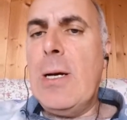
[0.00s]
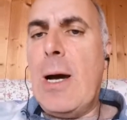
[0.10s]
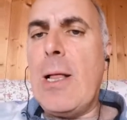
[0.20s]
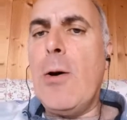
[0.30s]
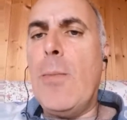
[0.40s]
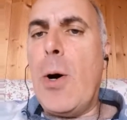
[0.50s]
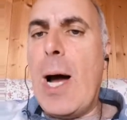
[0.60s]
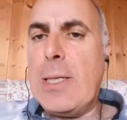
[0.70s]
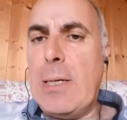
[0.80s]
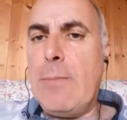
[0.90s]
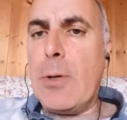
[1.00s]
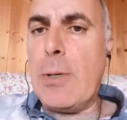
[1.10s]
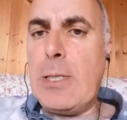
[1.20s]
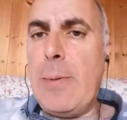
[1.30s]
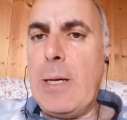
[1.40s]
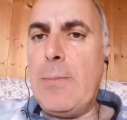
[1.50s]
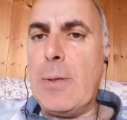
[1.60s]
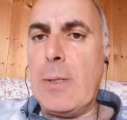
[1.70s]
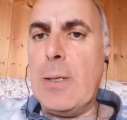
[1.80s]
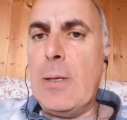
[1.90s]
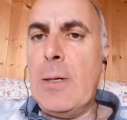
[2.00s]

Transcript: a lot more unemployed people.